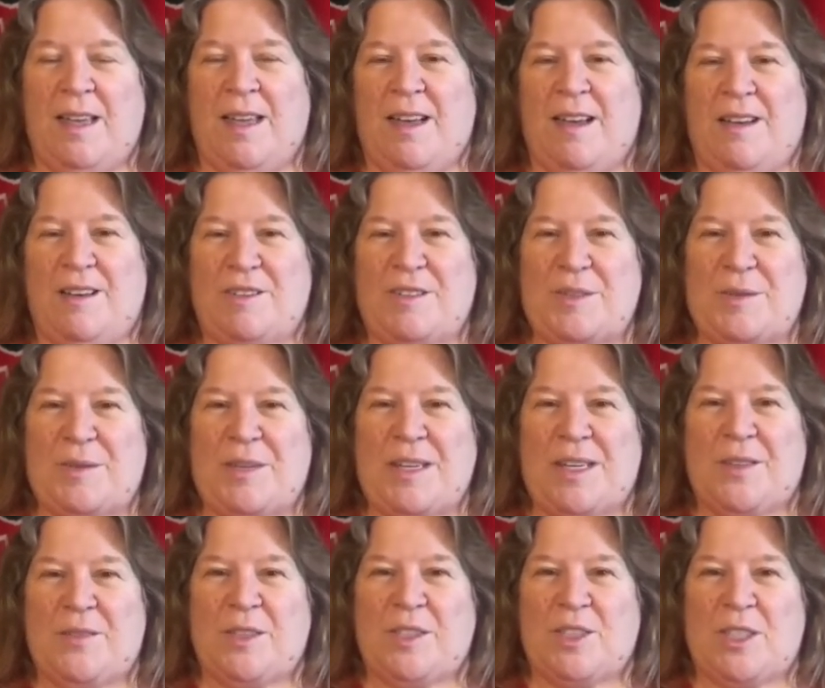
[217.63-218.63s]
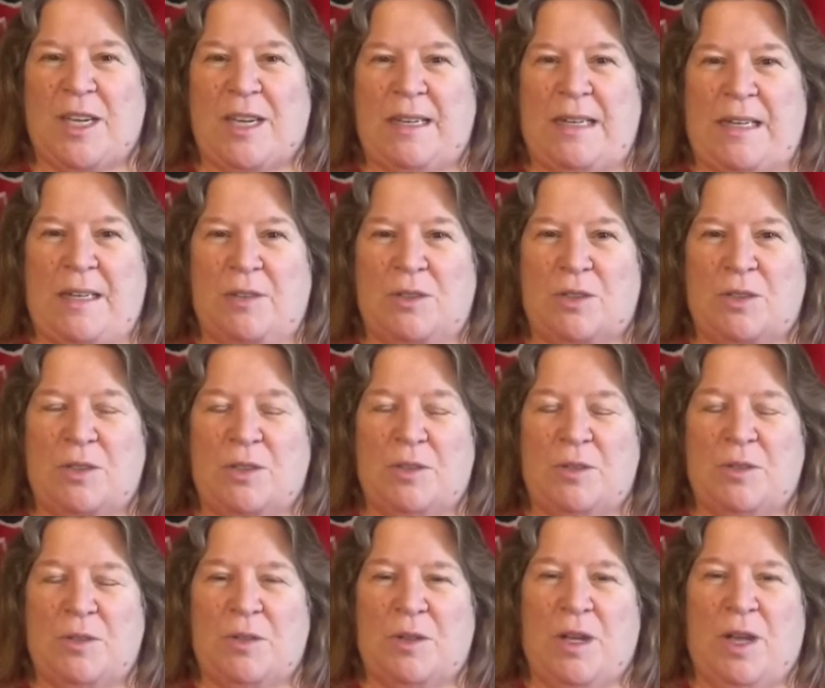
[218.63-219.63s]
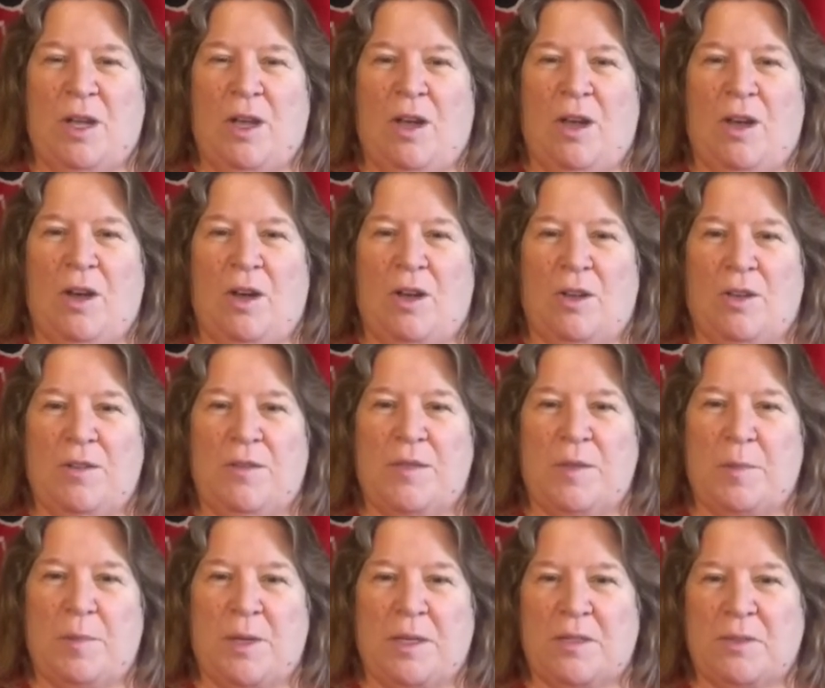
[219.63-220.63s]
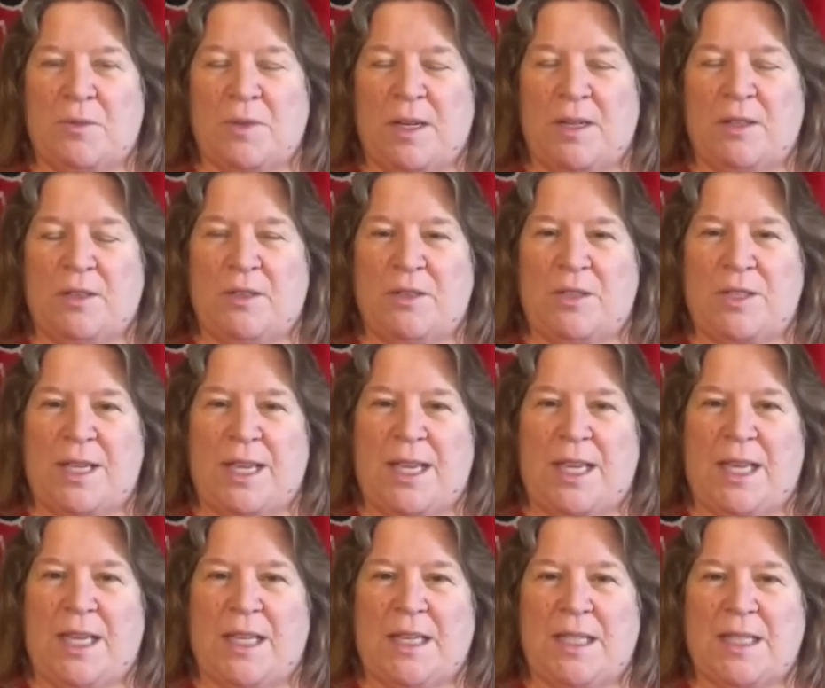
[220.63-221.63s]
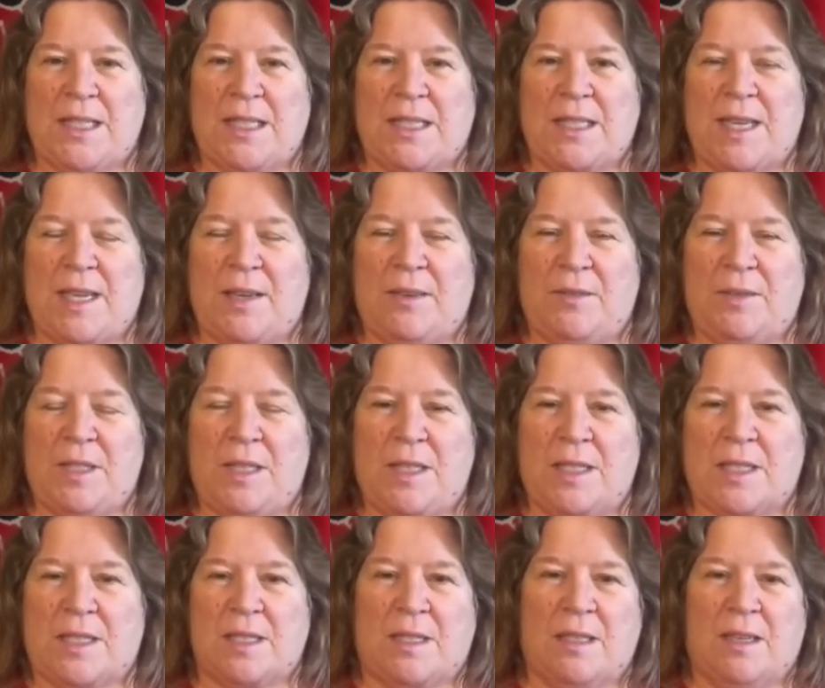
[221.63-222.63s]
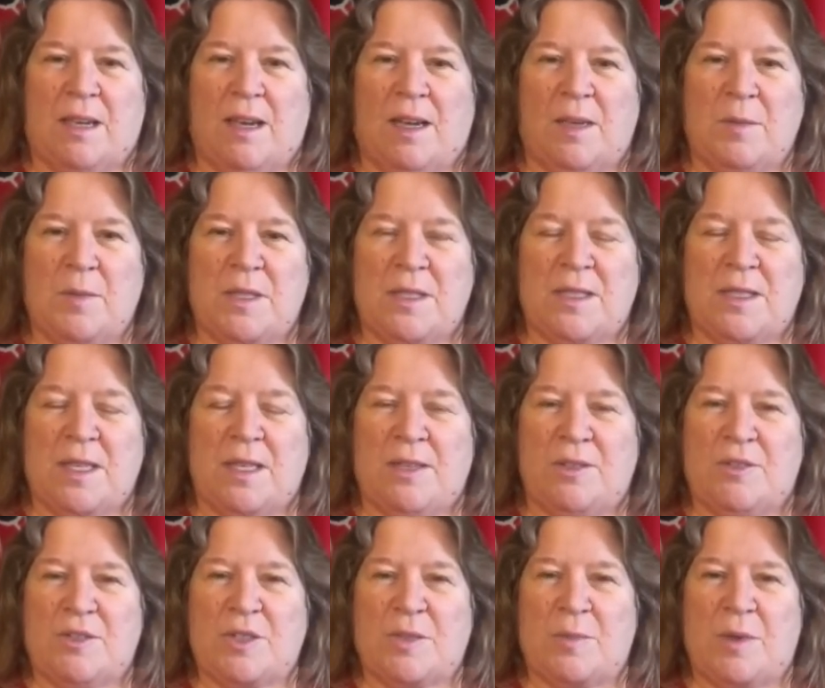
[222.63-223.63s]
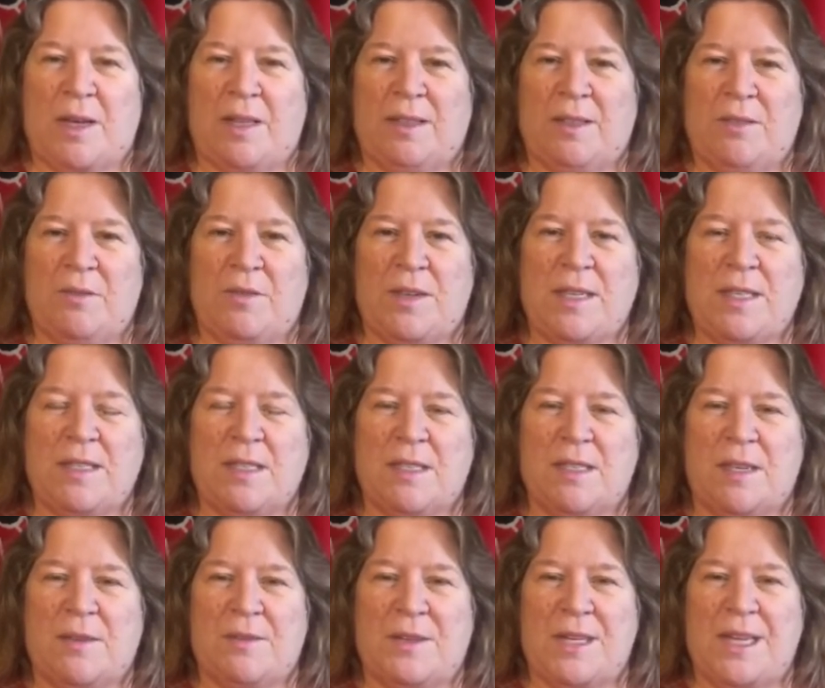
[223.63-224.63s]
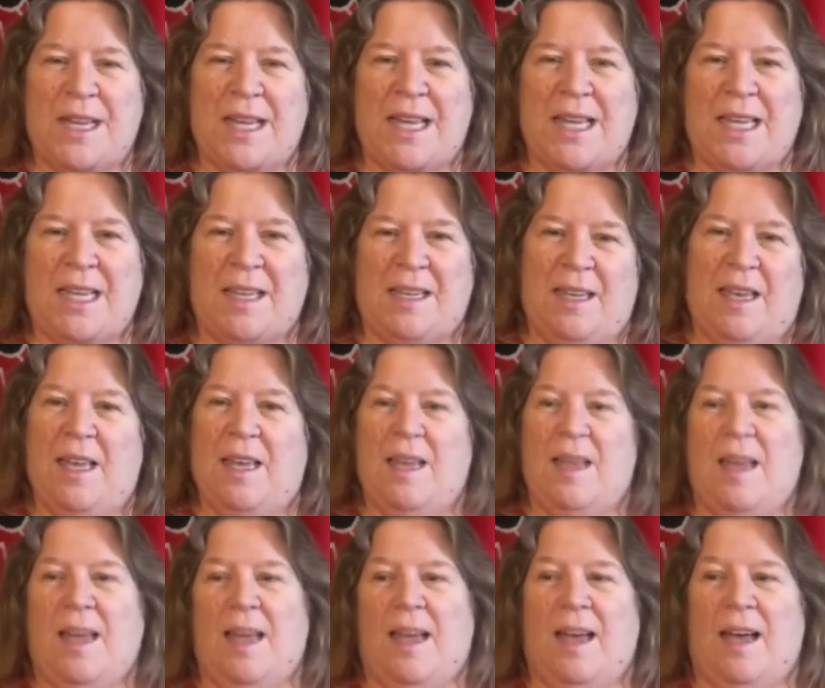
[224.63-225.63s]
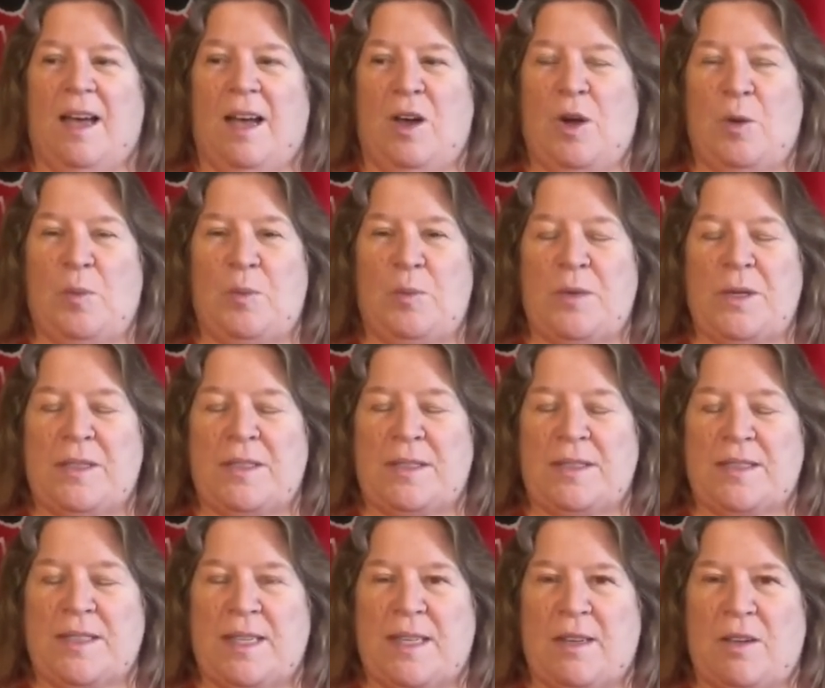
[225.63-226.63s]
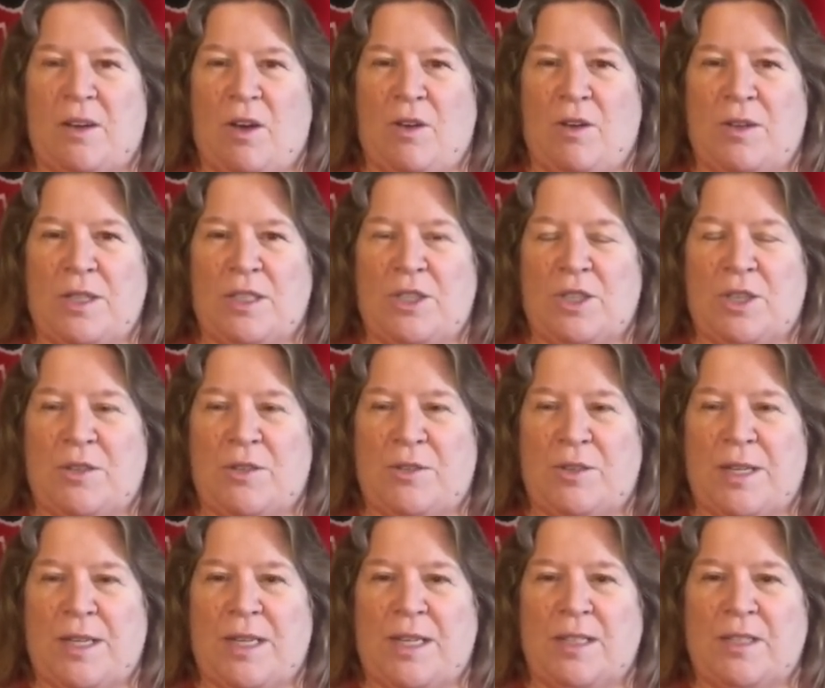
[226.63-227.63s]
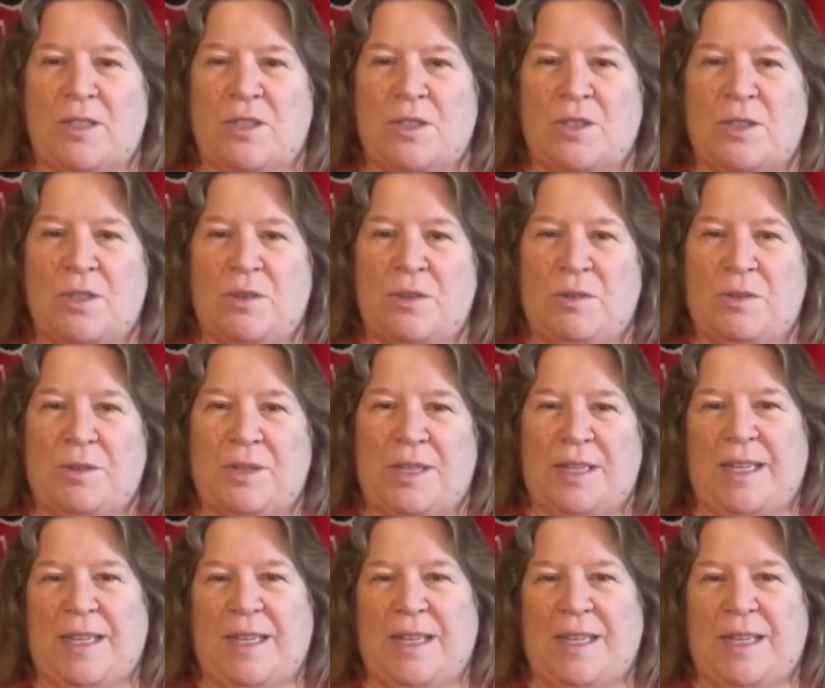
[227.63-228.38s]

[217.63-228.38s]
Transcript: I also want to give a shout out to all of the bus riders and the safeties. I miss seeing your smiling faces every day. Hope we see all each other again soon.